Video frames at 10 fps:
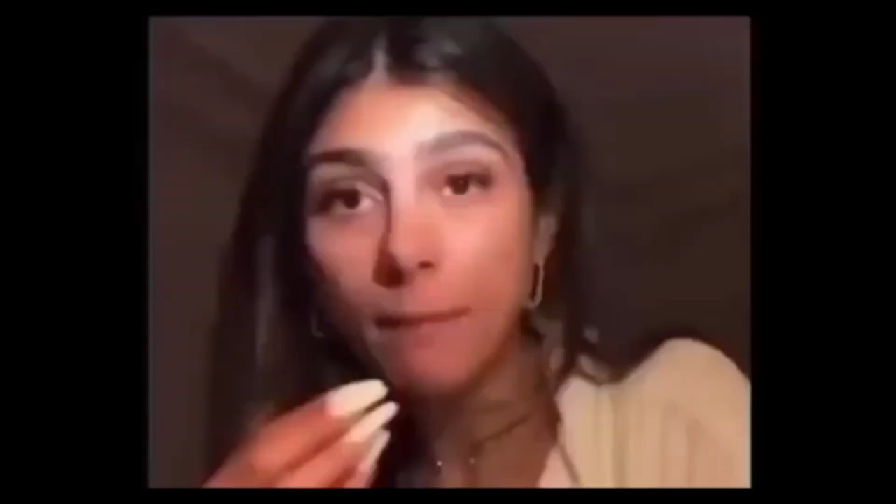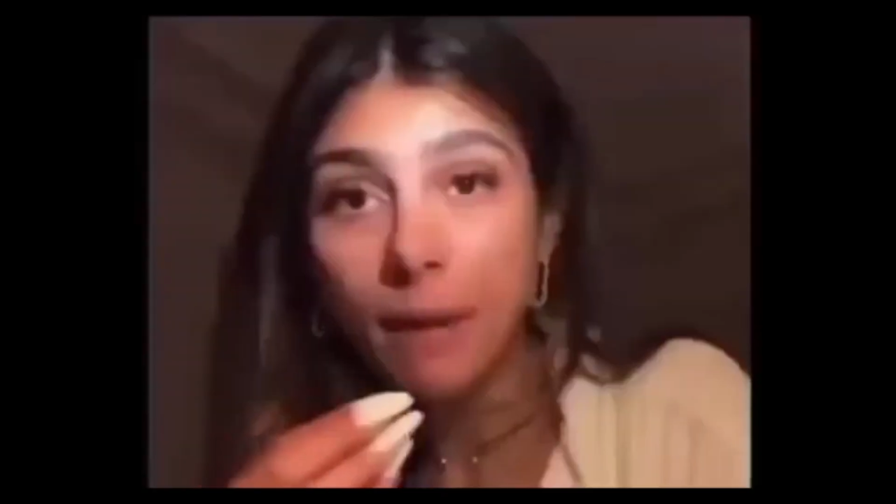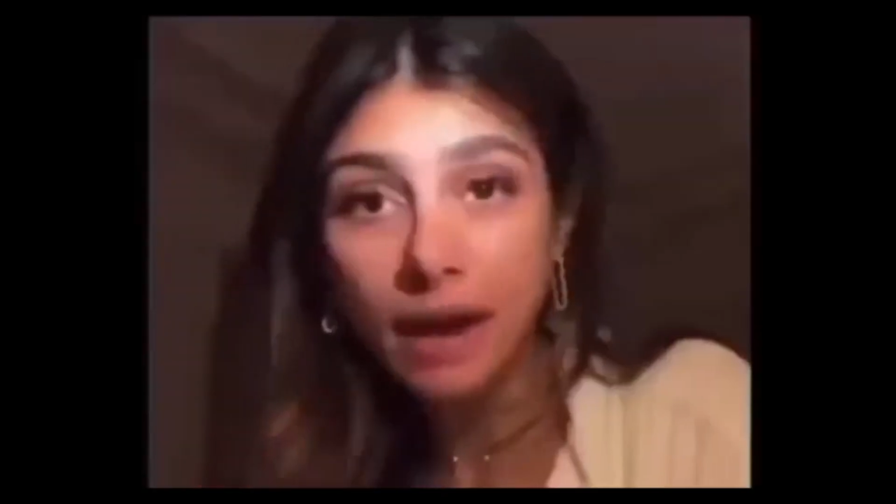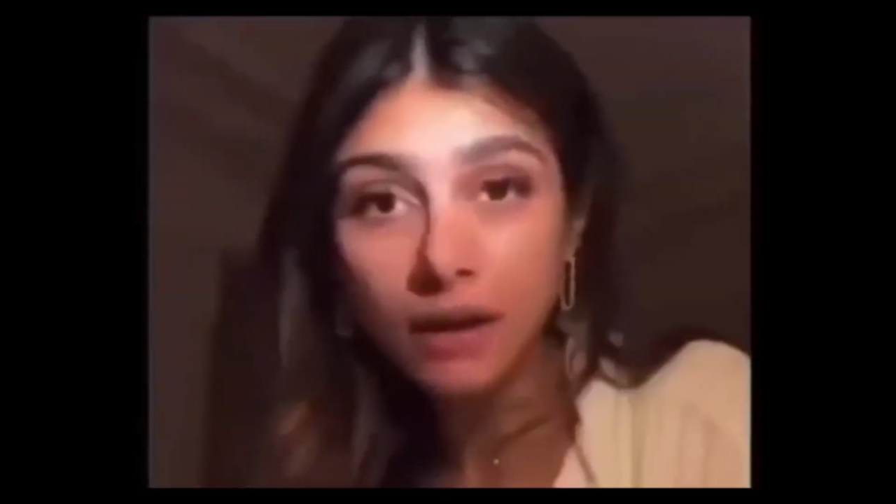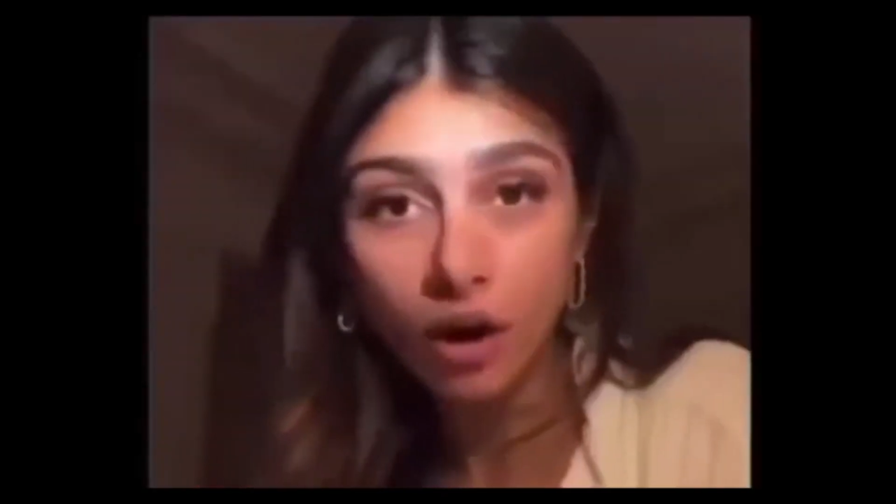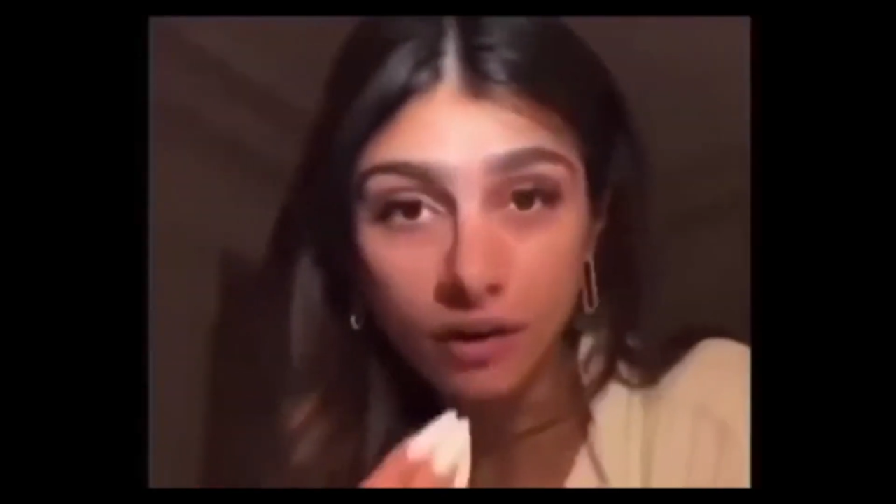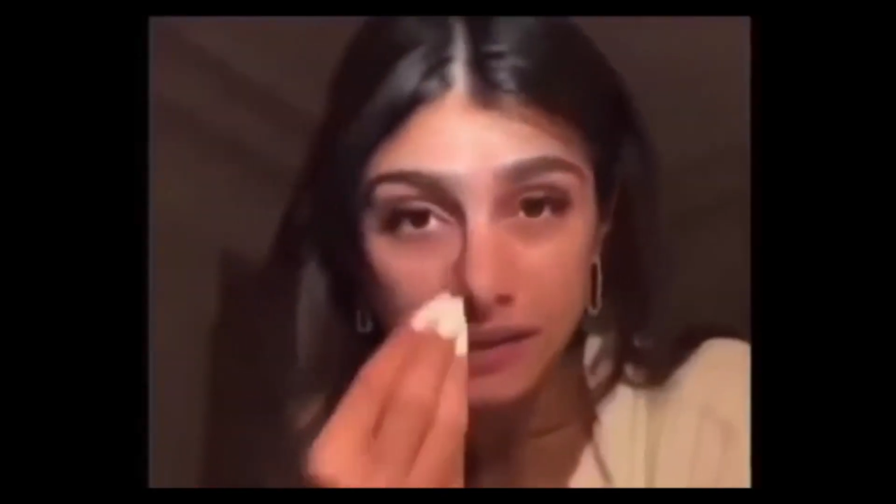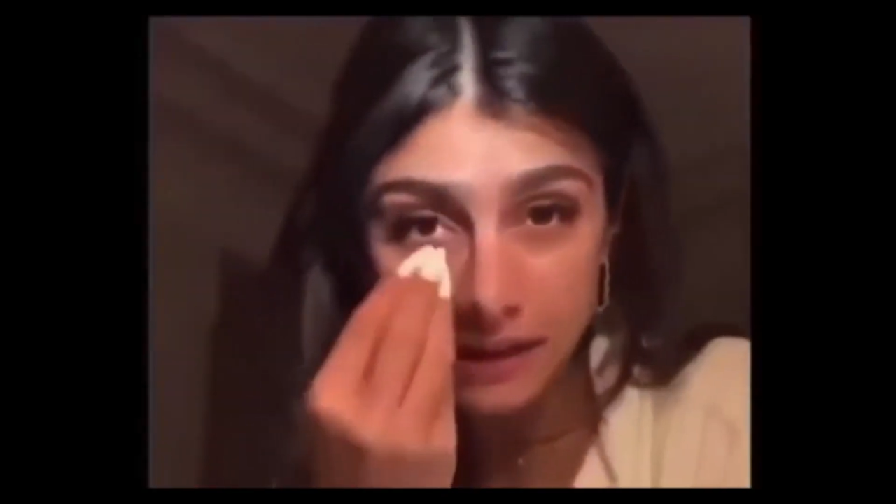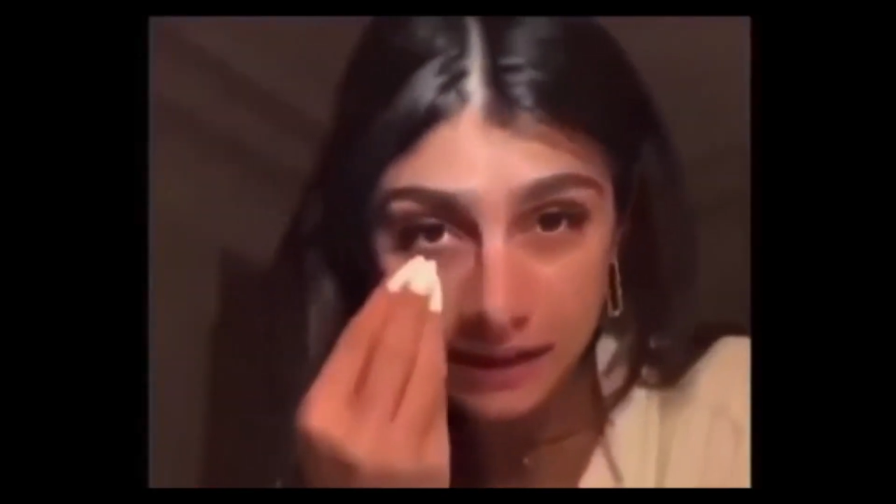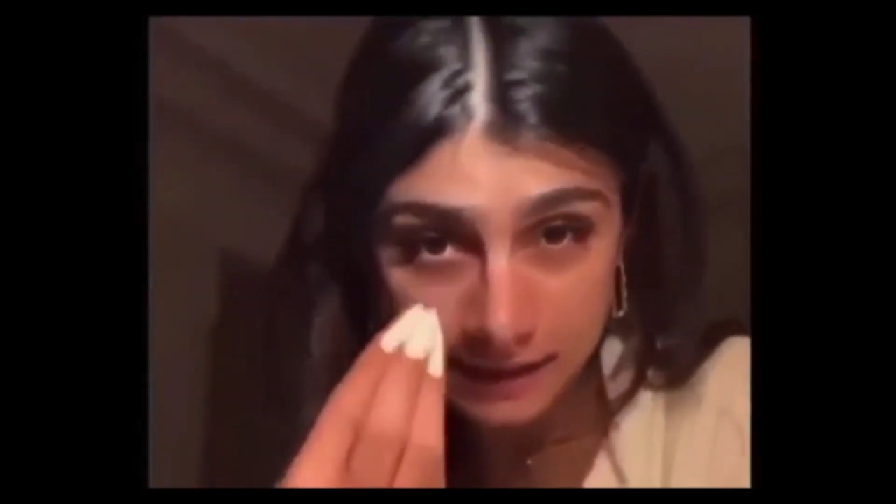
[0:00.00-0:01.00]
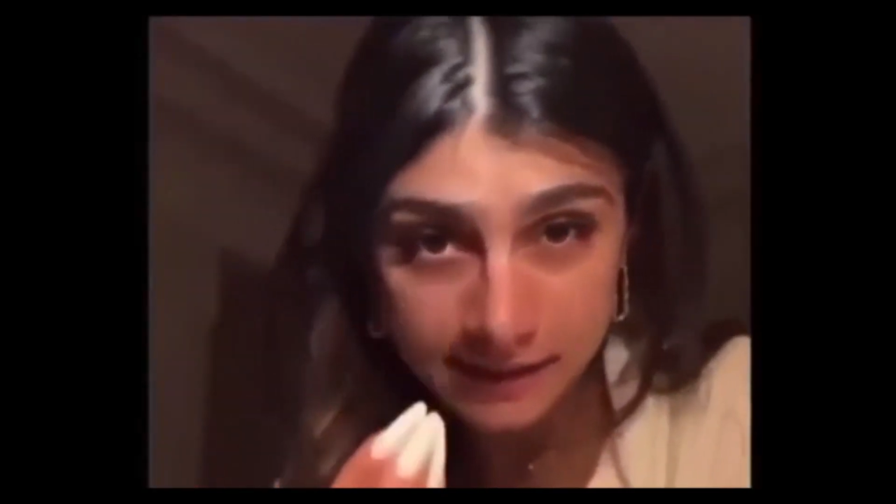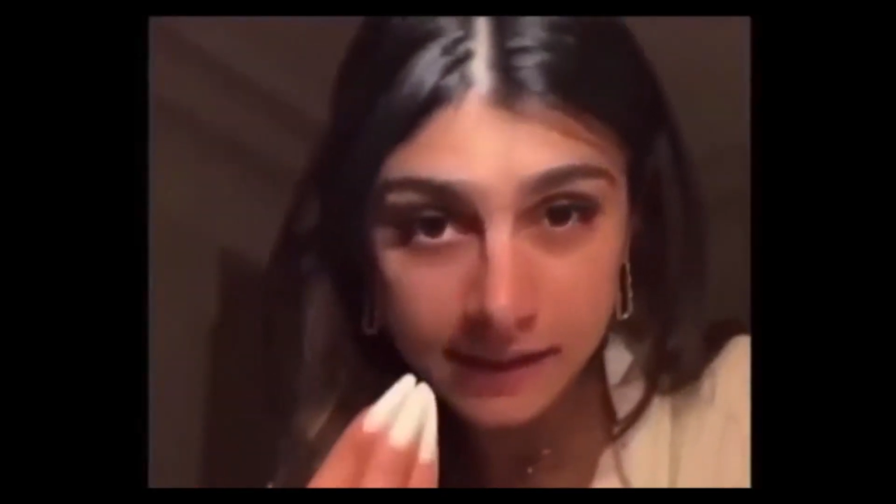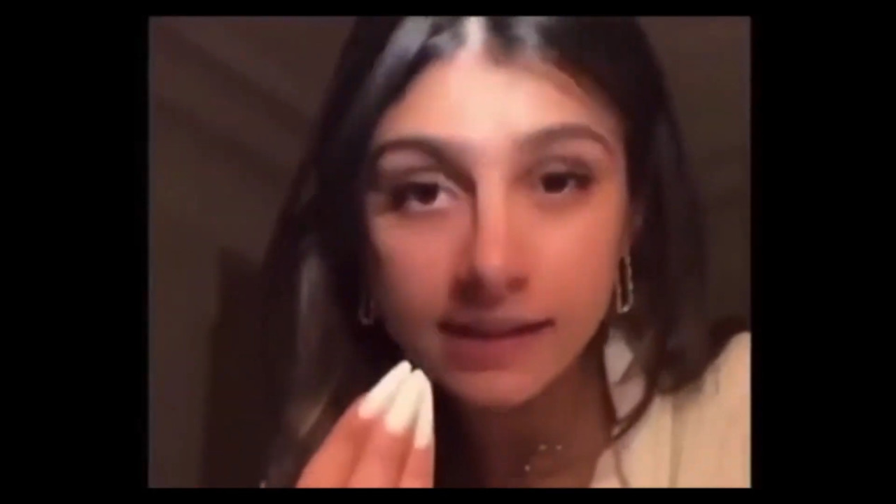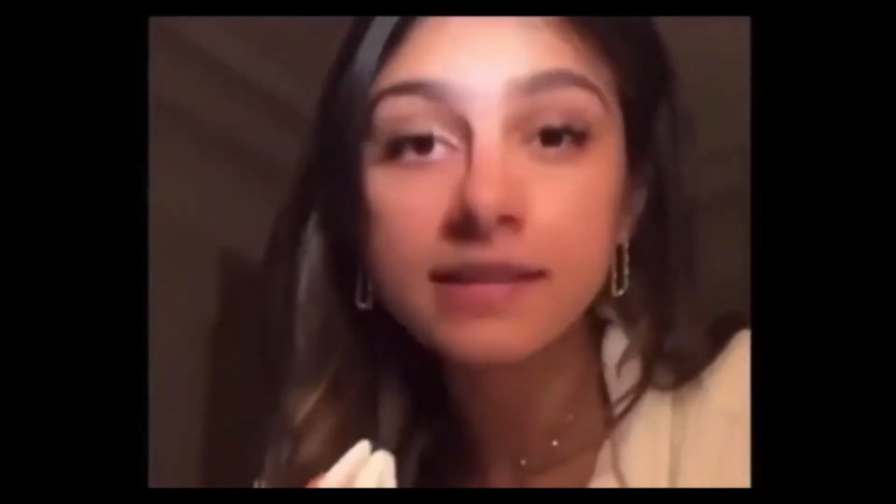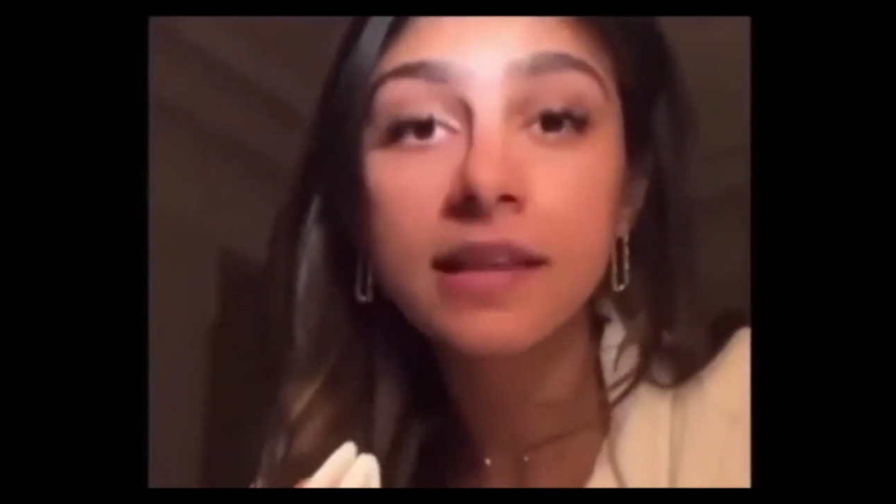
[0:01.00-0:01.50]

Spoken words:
Men are the easiest